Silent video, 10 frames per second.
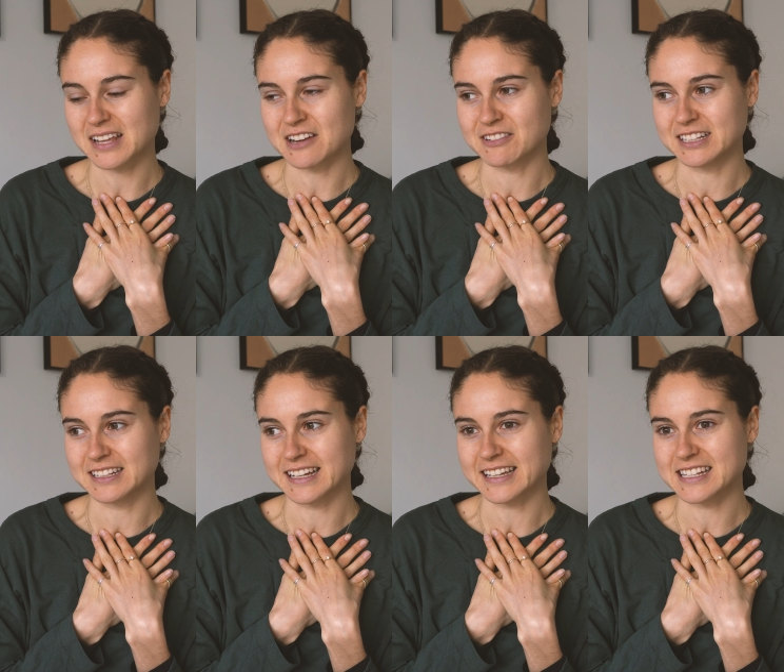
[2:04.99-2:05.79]
I really
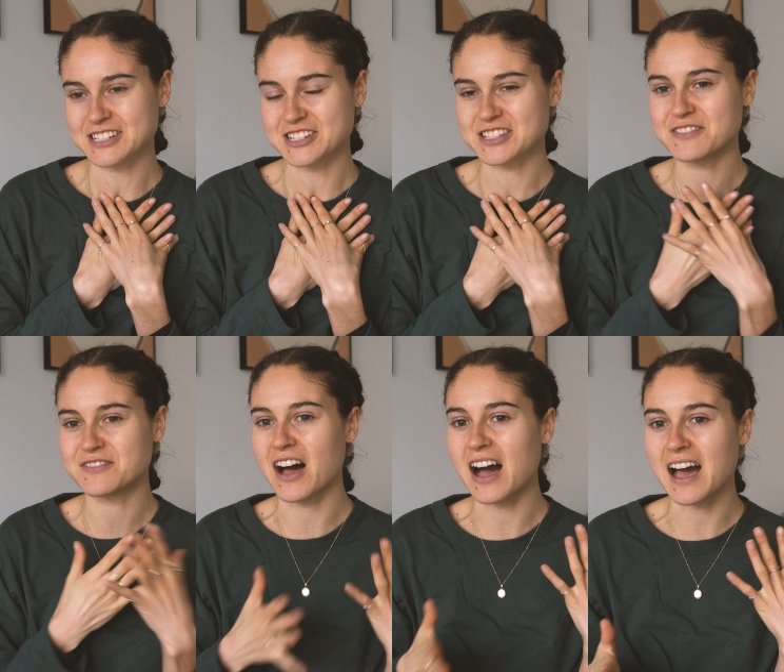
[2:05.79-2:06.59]
like it. Just the
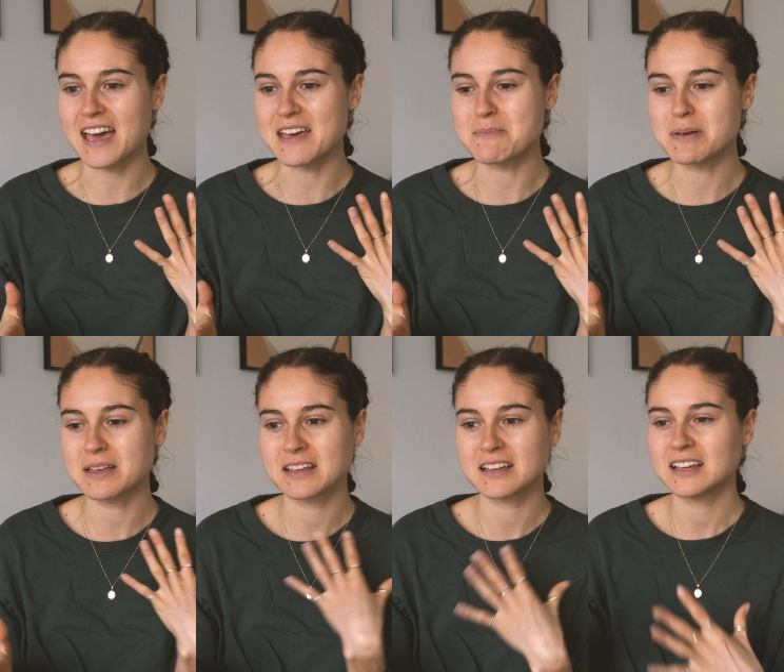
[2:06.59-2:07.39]
vibe,
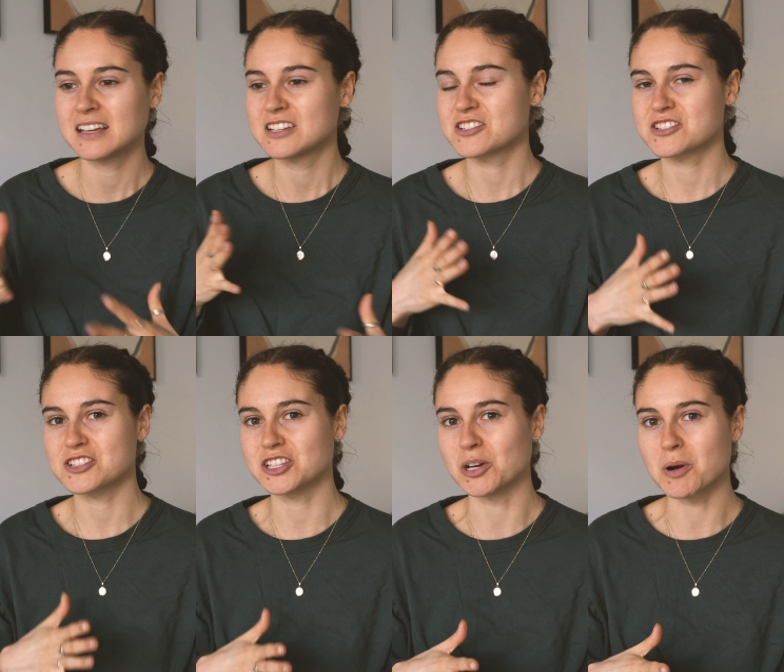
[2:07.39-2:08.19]

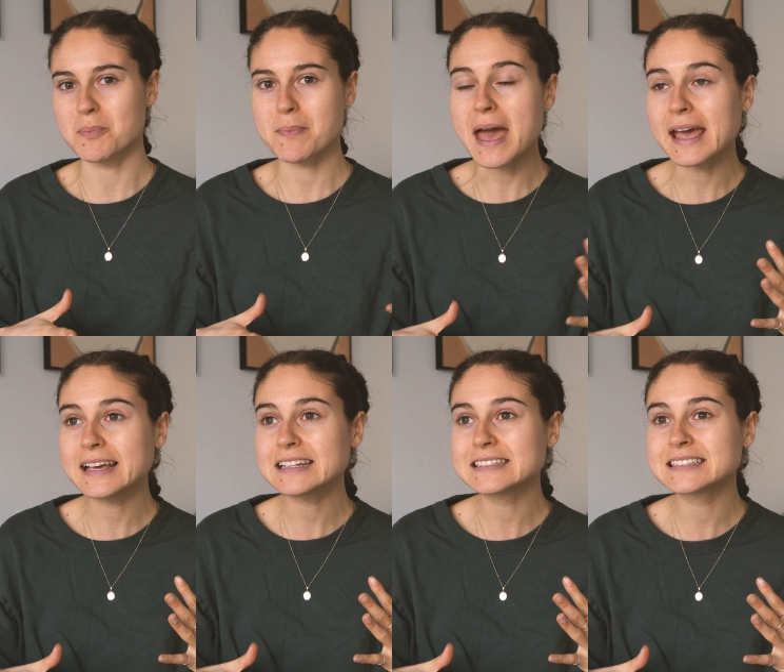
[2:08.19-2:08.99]
just slower
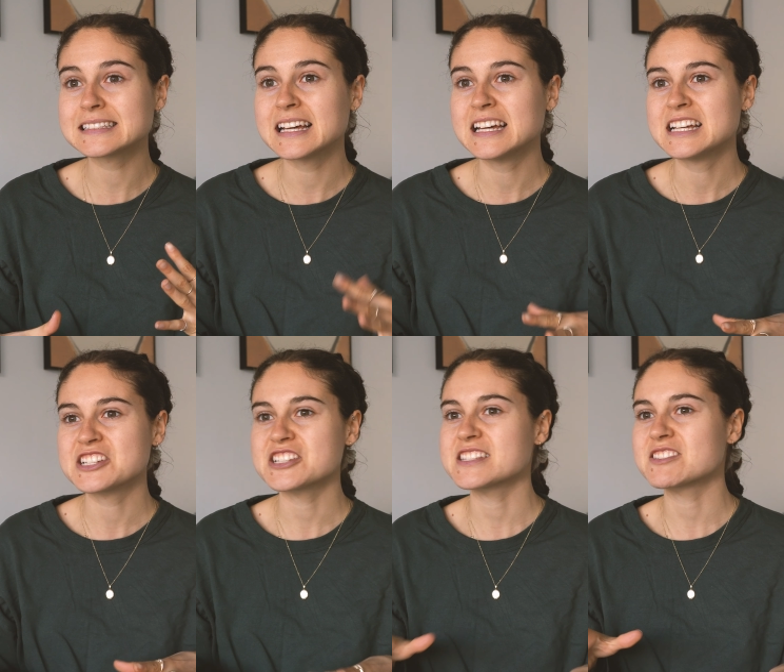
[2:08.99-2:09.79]
pace,
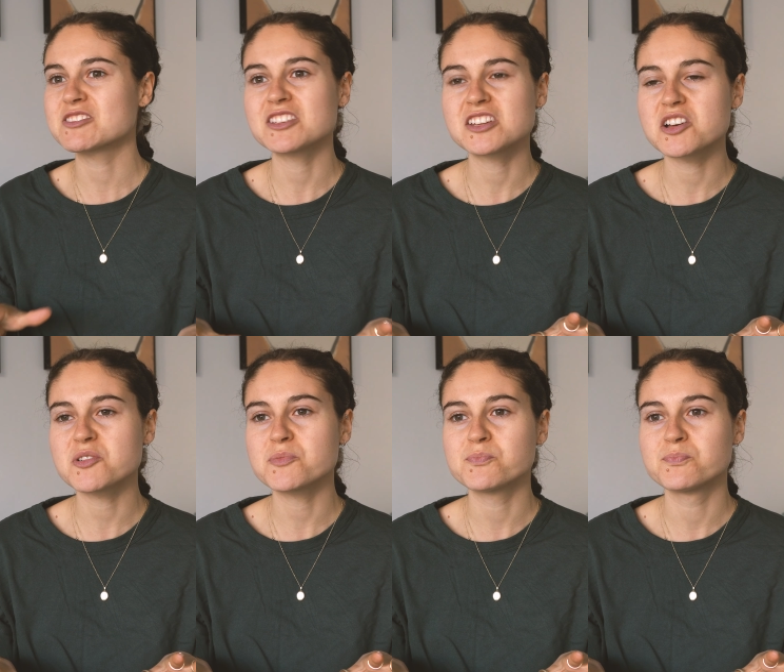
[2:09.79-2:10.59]
just, you
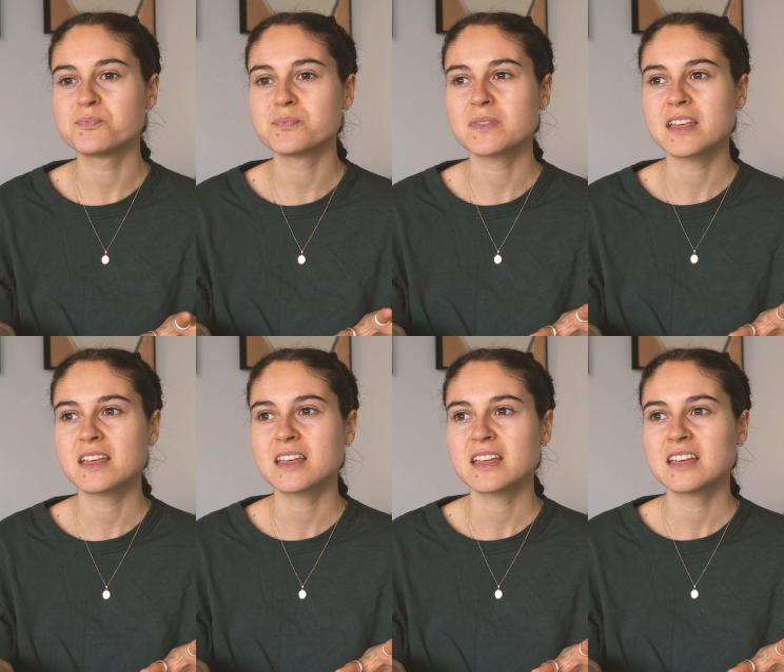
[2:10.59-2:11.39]
know,
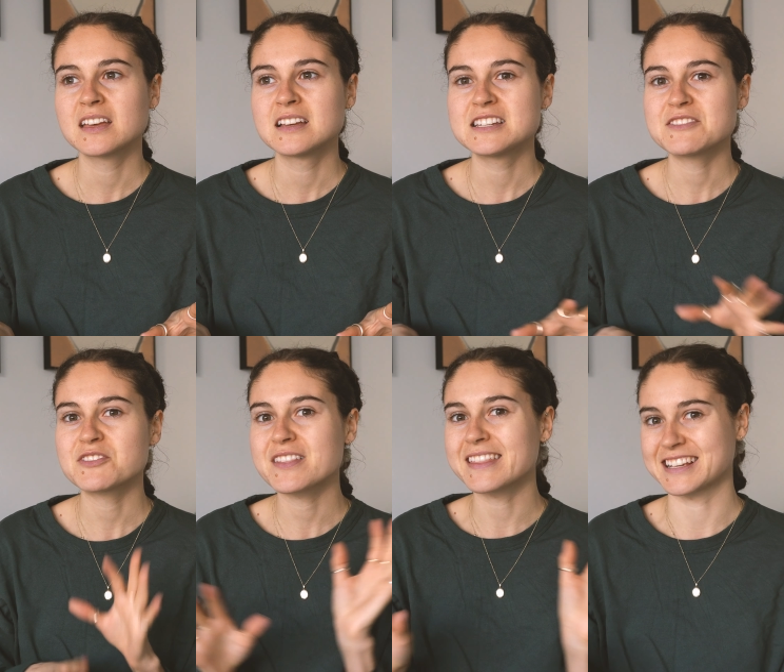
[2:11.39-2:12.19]

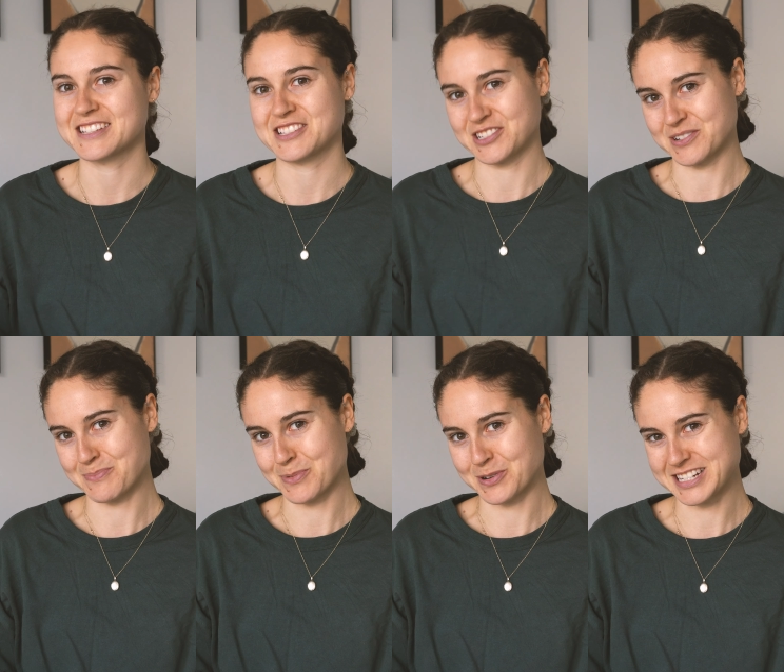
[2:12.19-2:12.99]
different things are
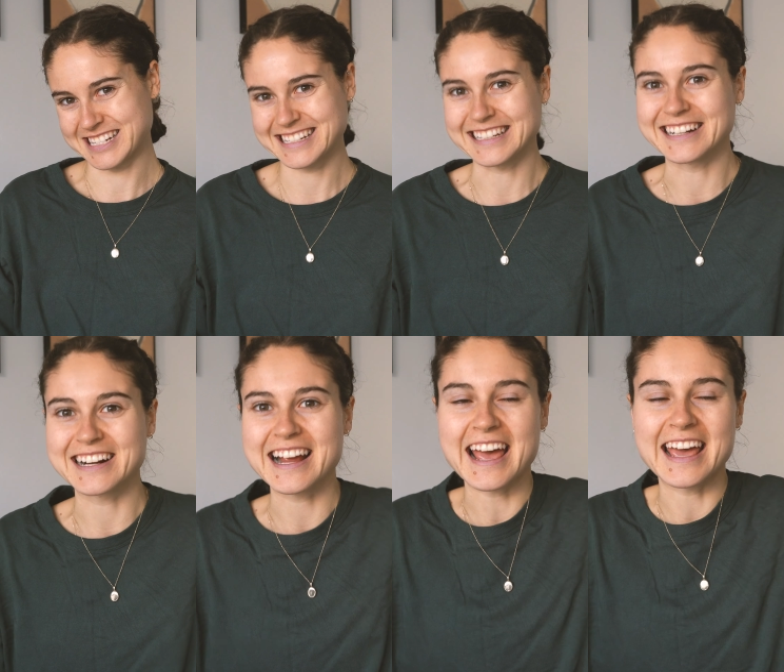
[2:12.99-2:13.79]
important
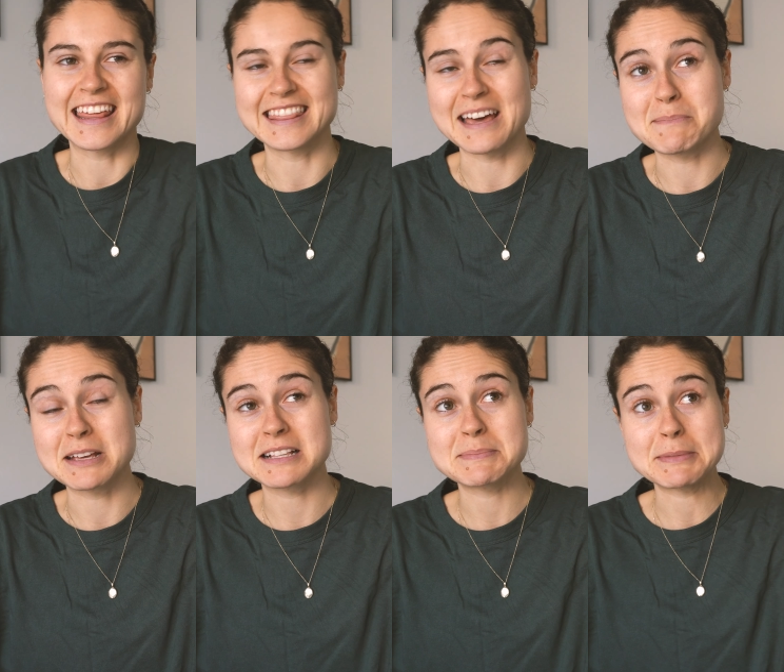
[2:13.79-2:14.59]
here. And that
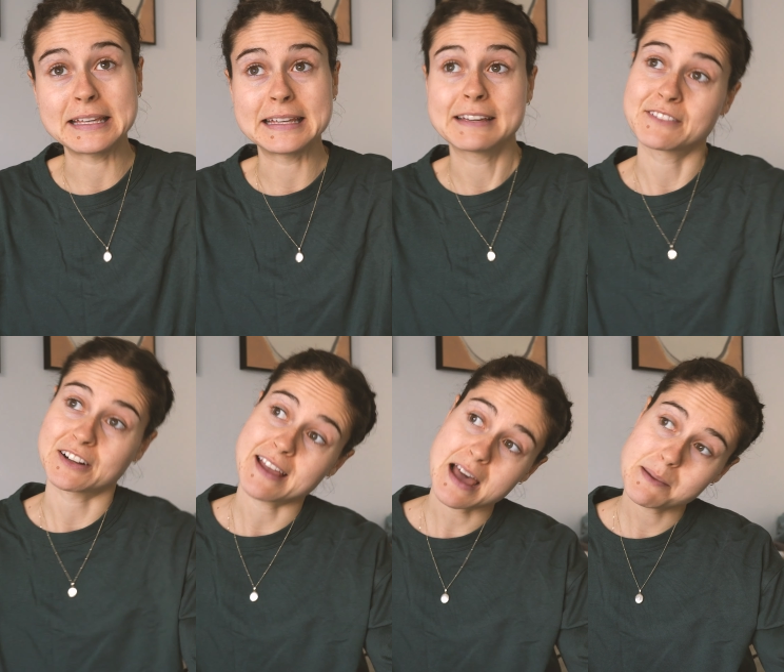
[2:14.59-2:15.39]
makes me
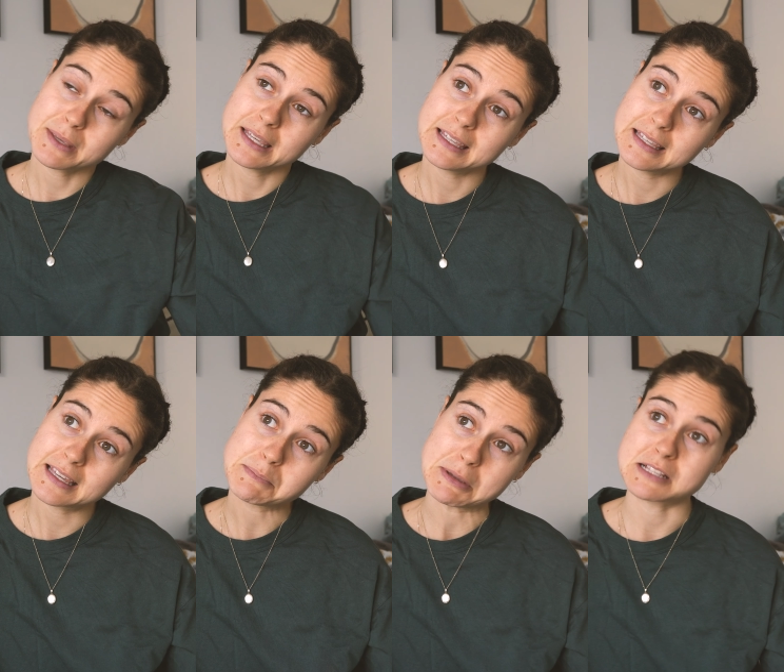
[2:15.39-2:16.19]
very happy
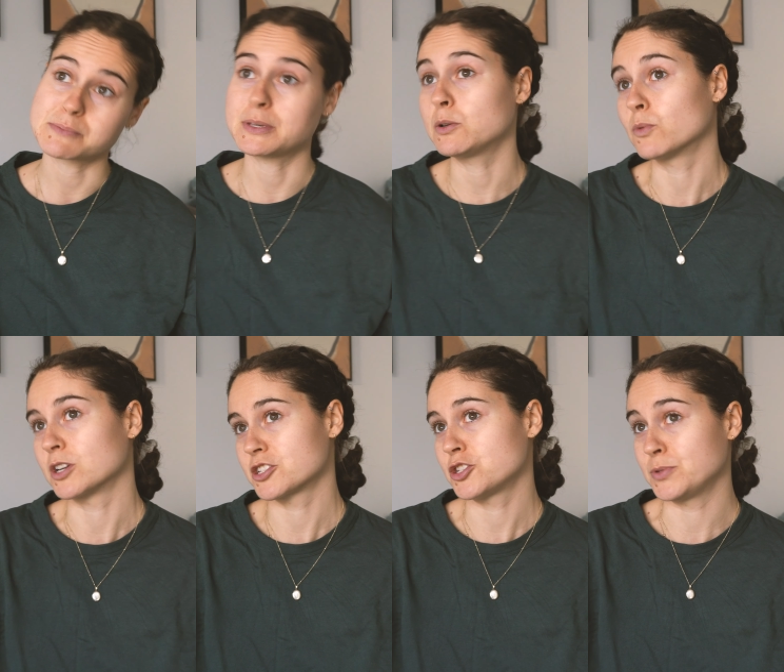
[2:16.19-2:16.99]
and makes me
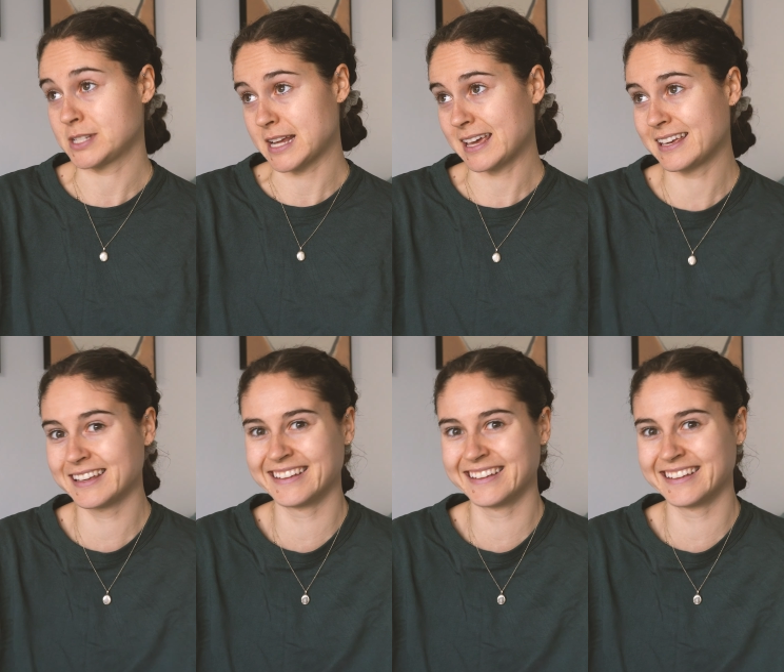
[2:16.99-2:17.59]
want to stay.